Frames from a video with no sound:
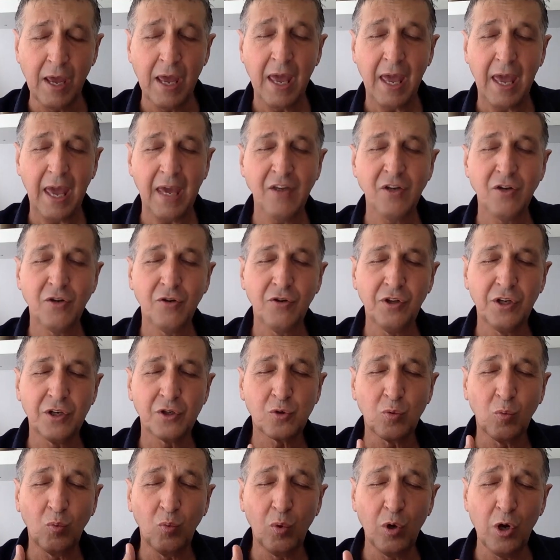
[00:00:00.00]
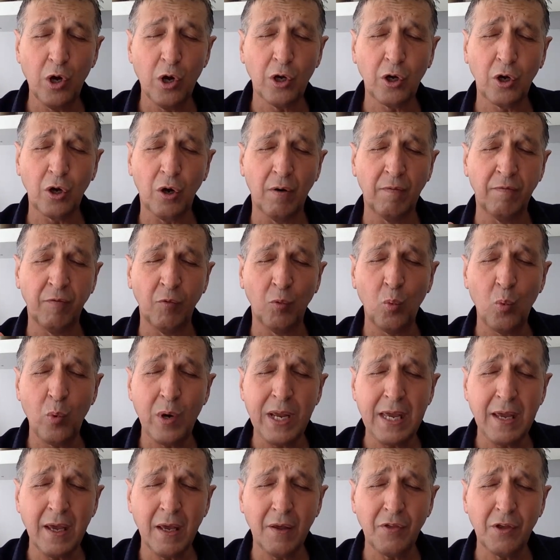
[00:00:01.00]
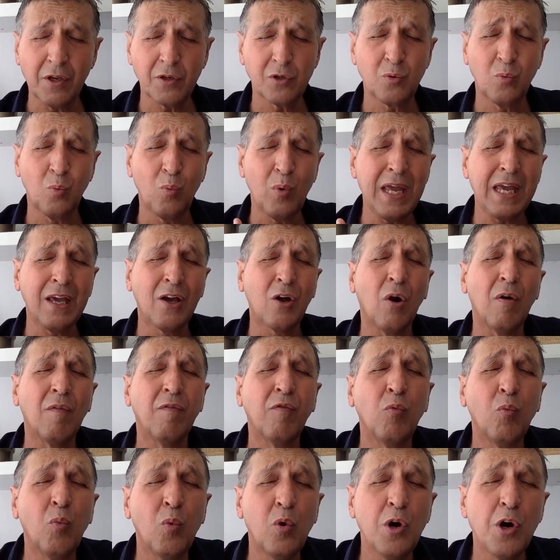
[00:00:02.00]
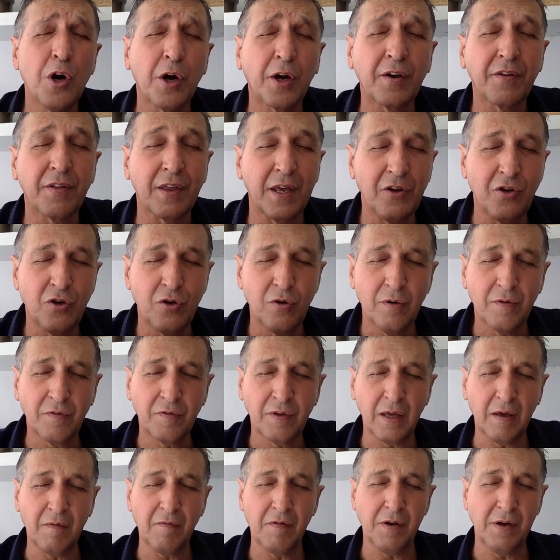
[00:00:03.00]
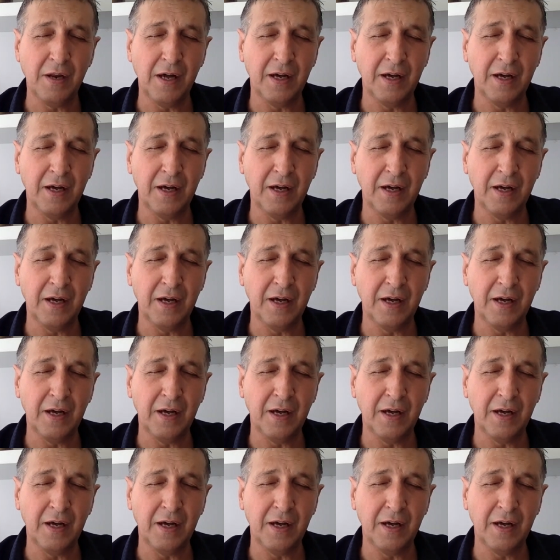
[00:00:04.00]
and to this week of work that you have given